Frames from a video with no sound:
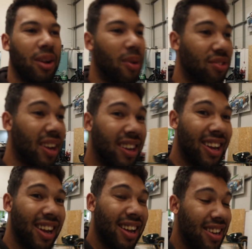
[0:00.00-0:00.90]
Well, I say
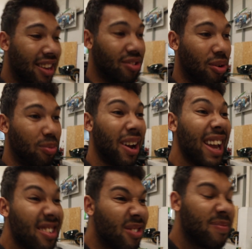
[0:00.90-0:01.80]
little, well,
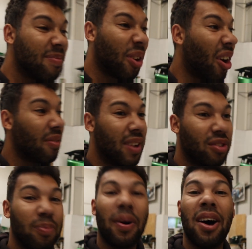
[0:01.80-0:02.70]
it is kind of
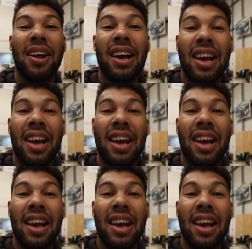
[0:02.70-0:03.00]
little, but